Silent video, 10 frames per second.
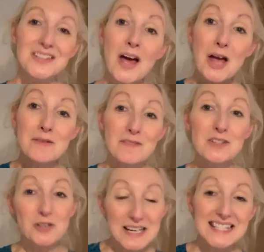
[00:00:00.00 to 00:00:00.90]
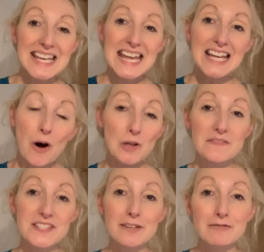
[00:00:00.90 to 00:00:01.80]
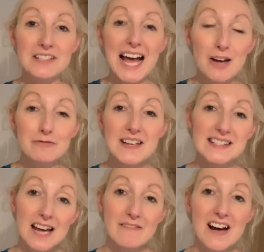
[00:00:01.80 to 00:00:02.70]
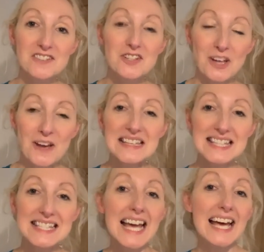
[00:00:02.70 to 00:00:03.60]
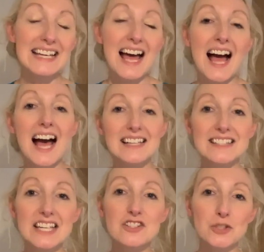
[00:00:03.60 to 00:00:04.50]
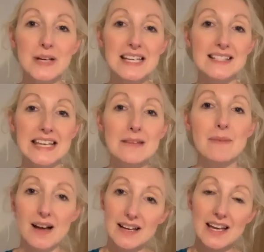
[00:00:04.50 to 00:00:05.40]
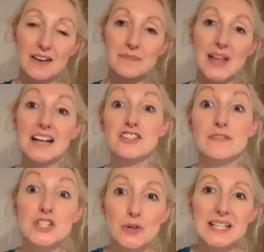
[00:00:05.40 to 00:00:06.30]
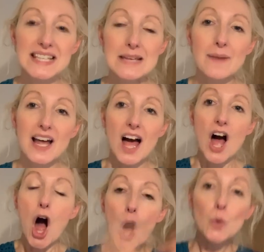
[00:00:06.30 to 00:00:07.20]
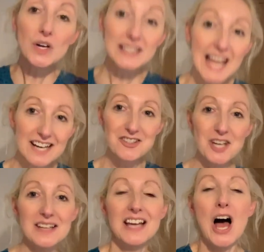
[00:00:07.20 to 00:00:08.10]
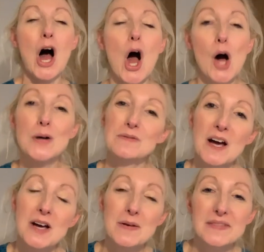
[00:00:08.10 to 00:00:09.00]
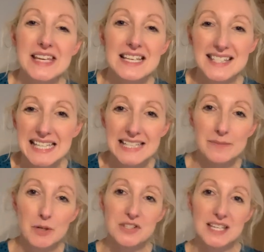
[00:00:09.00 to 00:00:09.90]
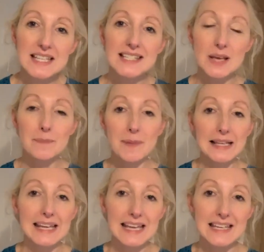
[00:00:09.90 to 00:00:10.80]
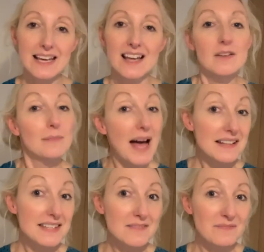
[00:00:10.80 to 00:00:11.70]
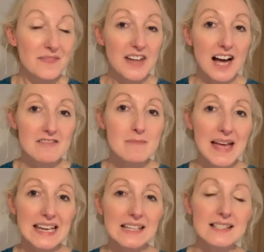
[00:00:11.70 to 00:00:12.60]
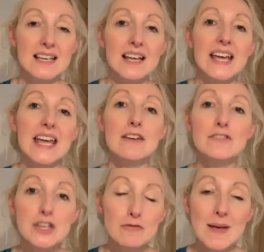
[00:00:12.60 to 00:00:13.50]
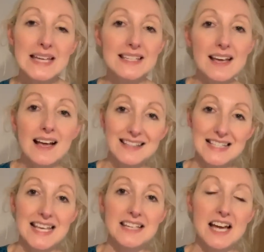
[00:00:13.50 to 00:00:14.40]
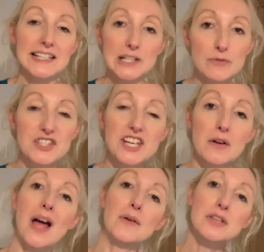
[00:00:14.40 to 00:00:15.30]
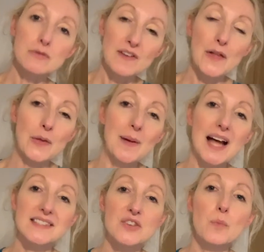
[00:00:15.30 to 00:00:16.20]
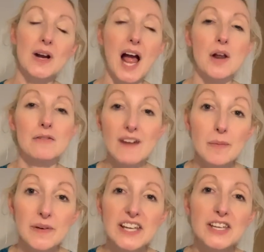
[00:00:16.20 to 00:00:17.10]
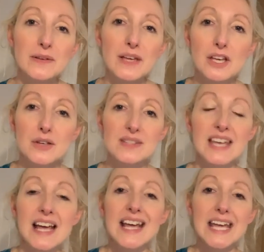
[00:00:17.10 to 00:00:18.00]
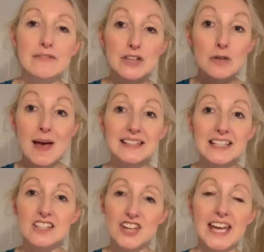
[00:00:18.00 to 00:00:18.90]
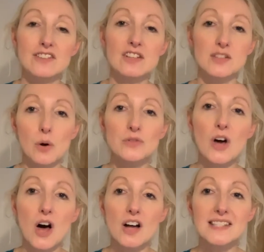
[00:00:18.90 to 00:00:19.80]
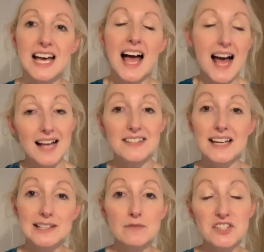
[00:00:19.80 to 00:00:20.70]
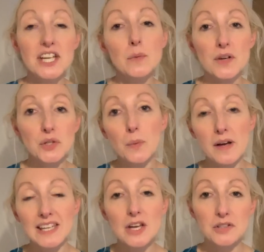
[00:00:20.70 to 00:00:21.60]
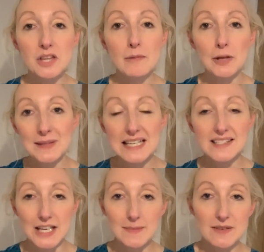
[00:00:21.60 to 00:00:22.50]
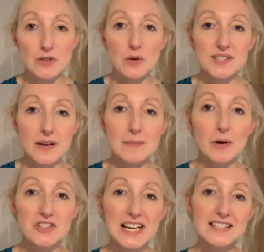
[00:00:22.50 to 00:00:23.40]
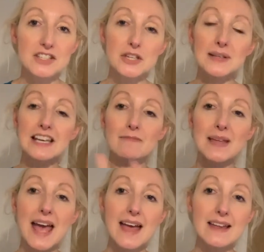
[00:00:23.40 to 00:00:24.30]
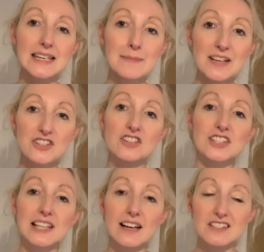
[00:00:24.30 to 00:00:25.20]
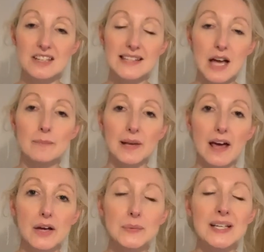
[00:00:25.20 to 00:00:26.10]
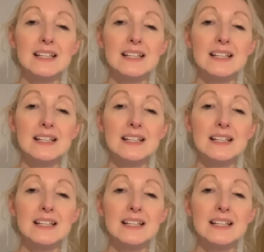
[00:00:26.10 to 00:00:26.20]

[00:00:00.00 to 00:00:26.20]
So I hope you've enjoyed seeing all of the different outfits I've had to show you today and enjoying seeing my, um, and you've enjoyed seeing my whole collection of uh, the turning the Buttons Billy pattern that I've made. If you've made it, as I said, I'd love to know how you found the pattern, what kind of fabric you used, if you made any changes or not, and I'd love to know what you're working on at the moment in terms of your sewing projects, so do leave me any messages you'd like to down below.